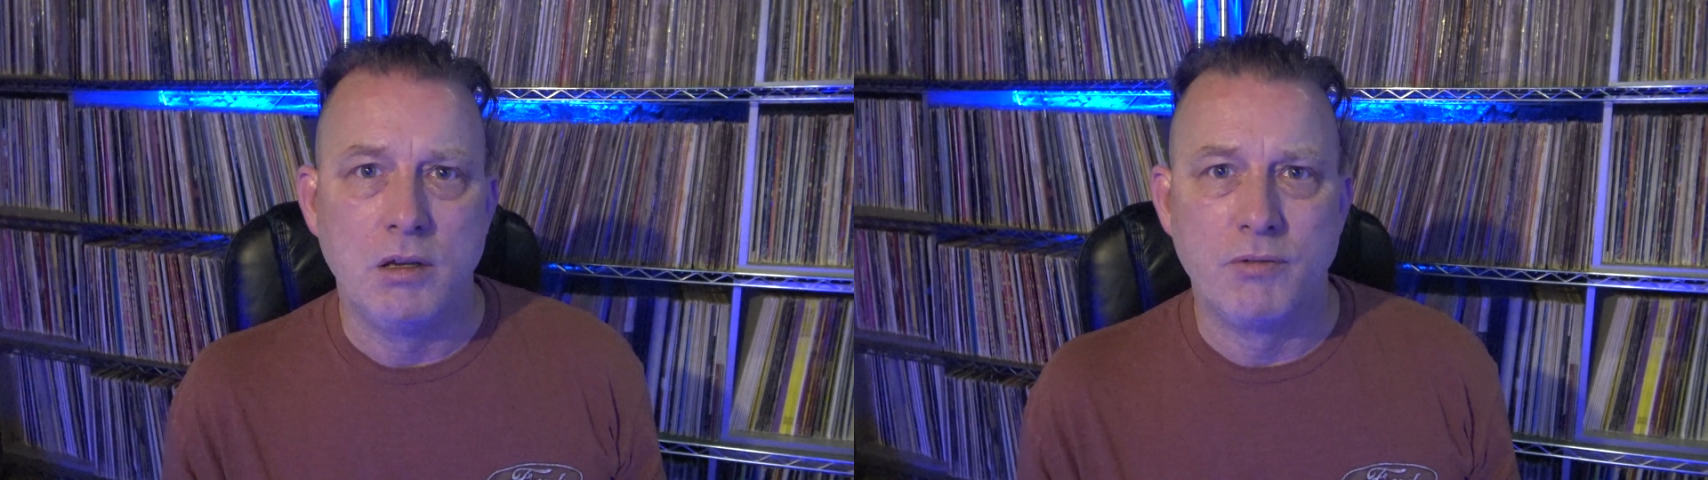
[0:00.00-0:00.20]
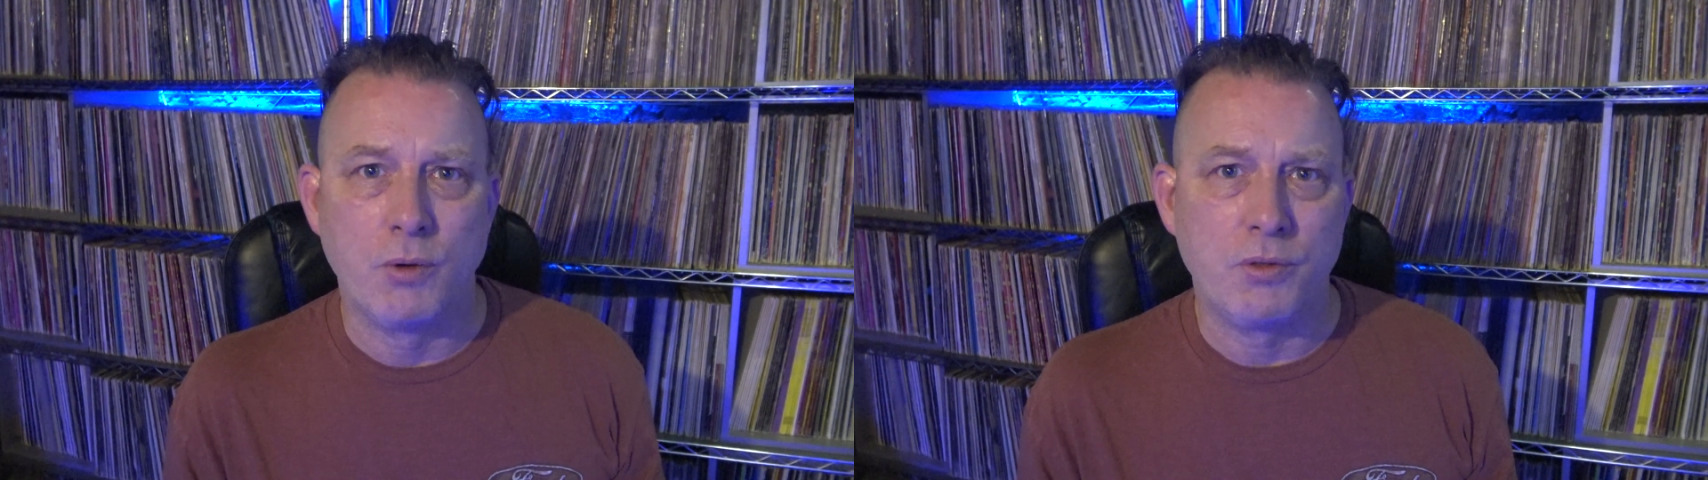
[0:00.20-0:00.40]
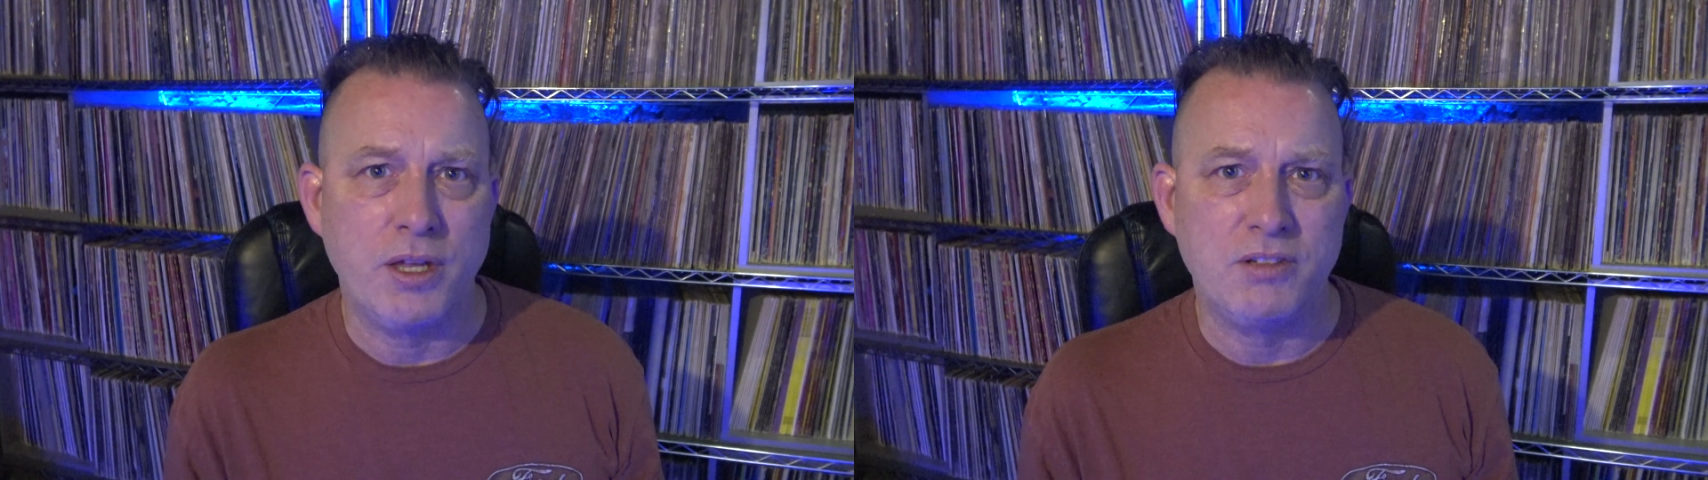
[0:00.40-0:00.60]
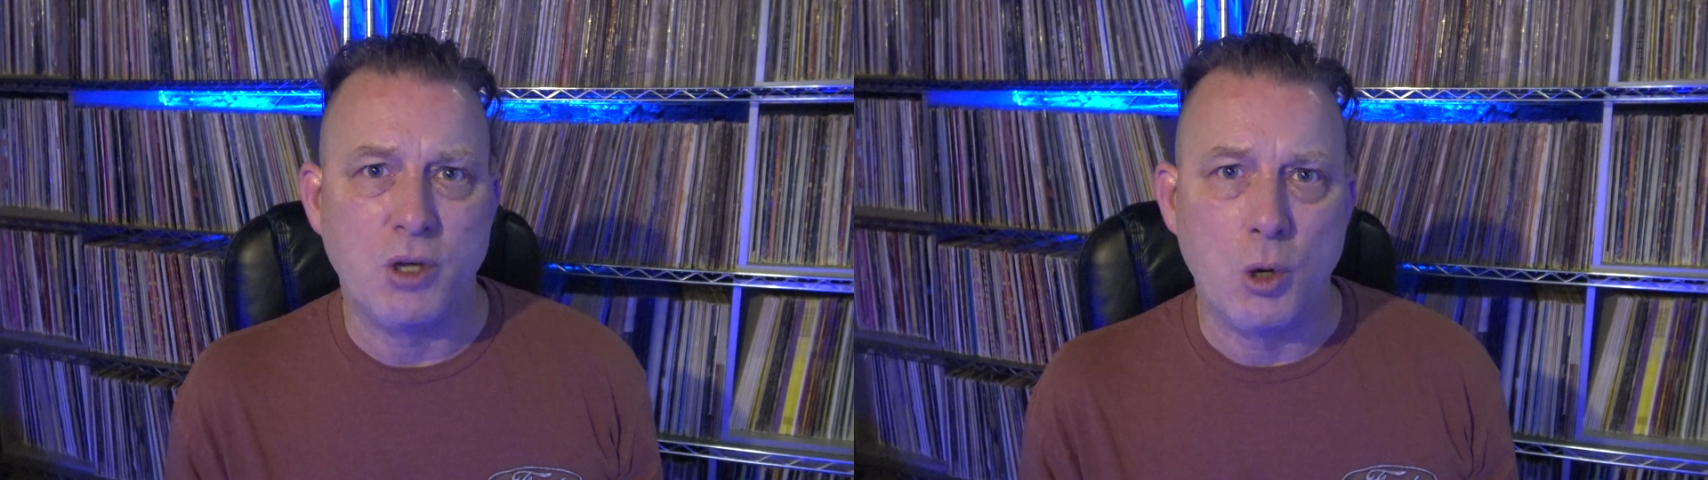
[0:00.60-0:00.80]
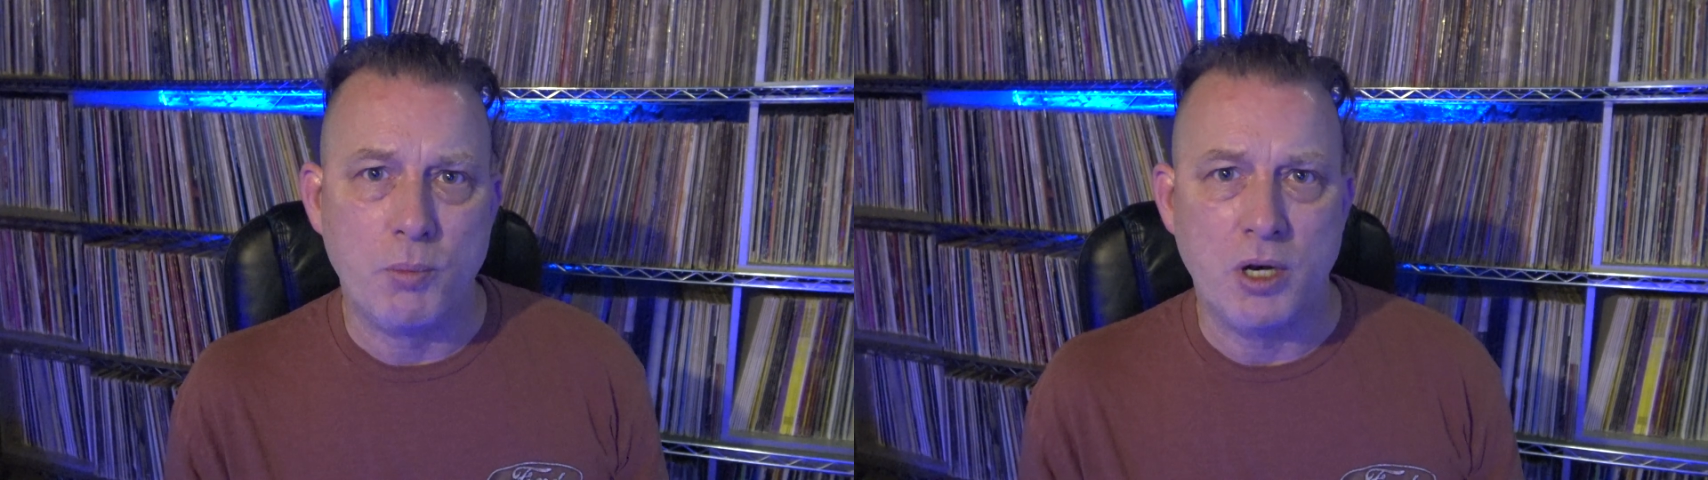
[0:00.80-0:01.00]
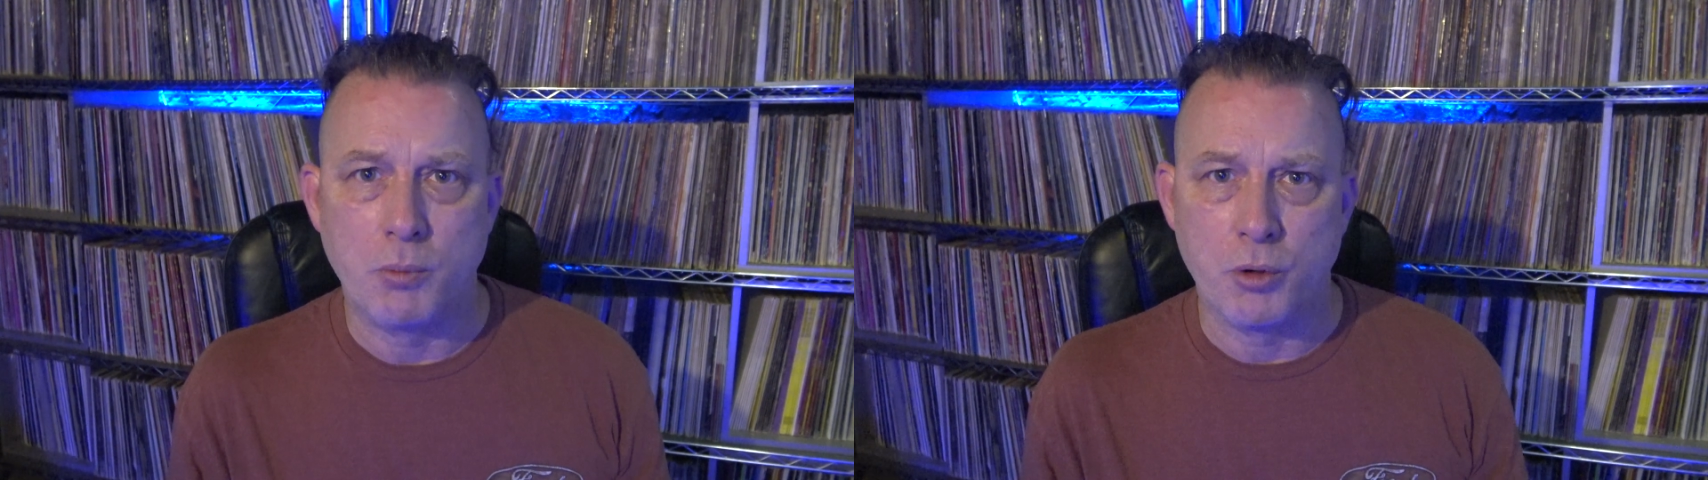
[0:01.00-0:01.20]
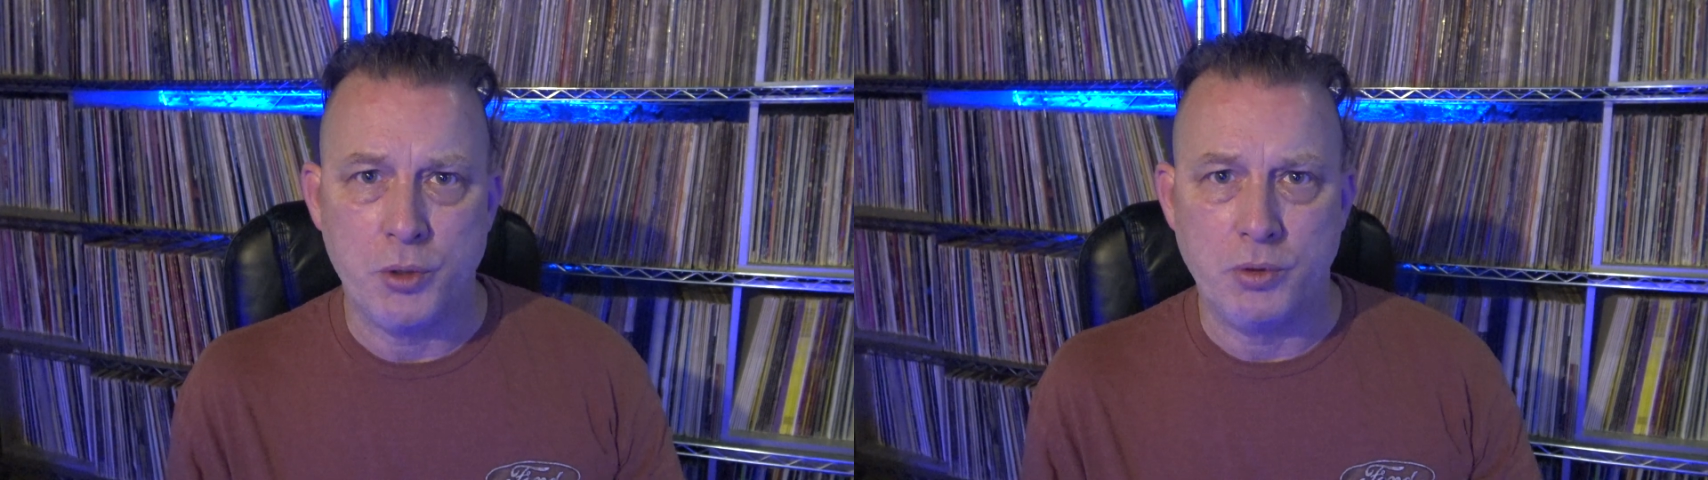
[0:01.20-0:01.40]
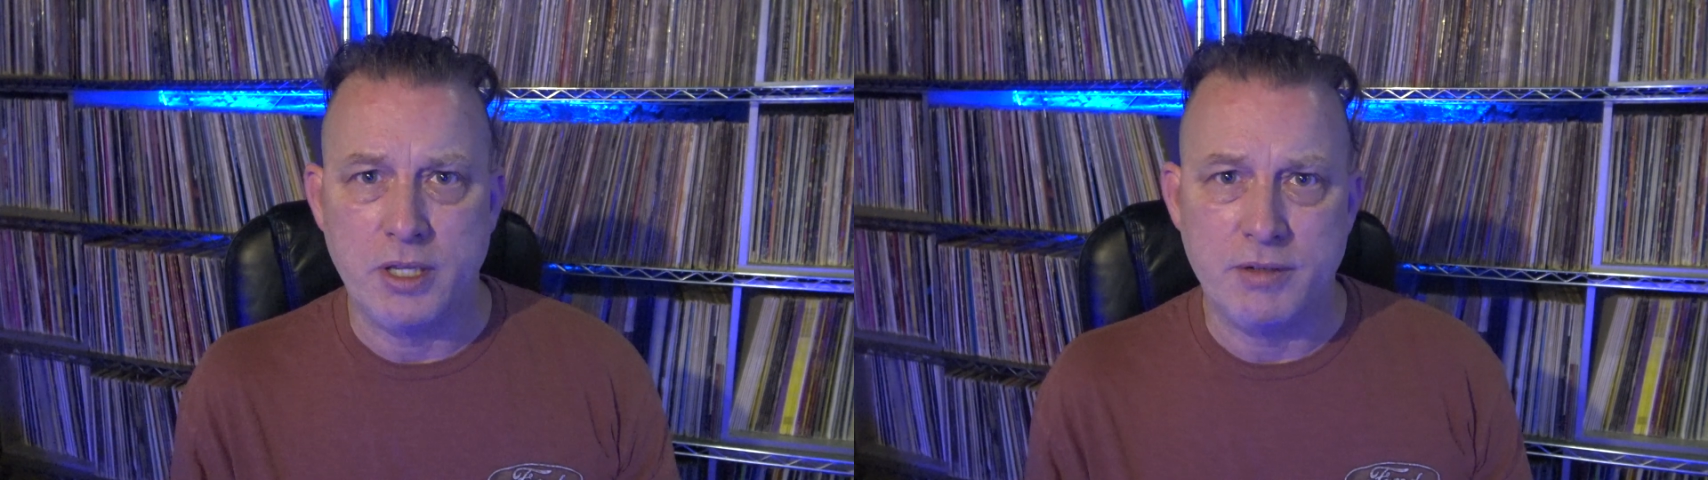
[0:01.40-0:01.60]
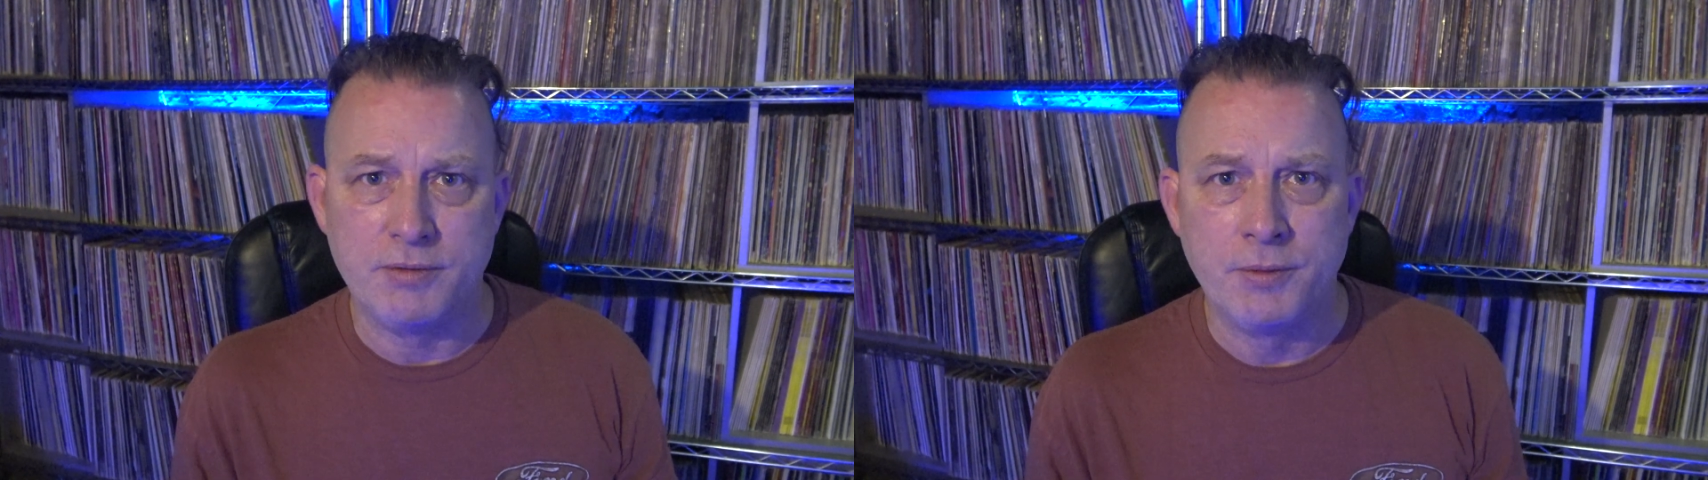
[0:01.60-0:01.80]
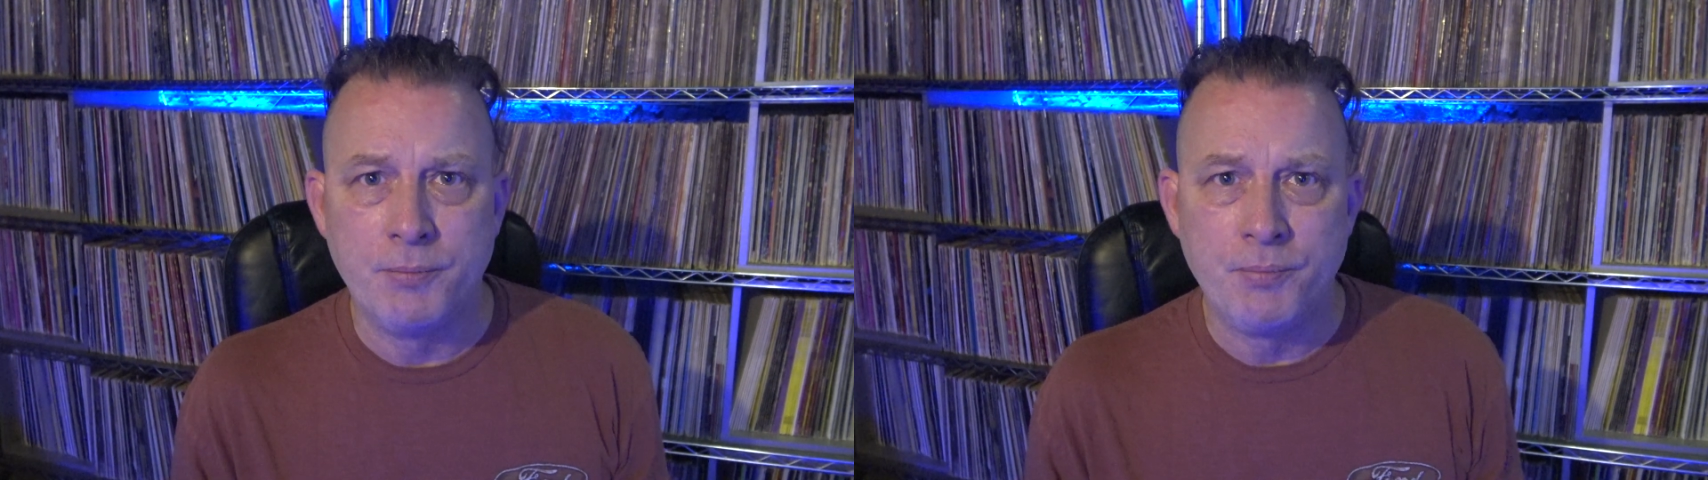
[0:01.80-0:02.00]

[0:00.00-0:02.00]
for things to open up where you live.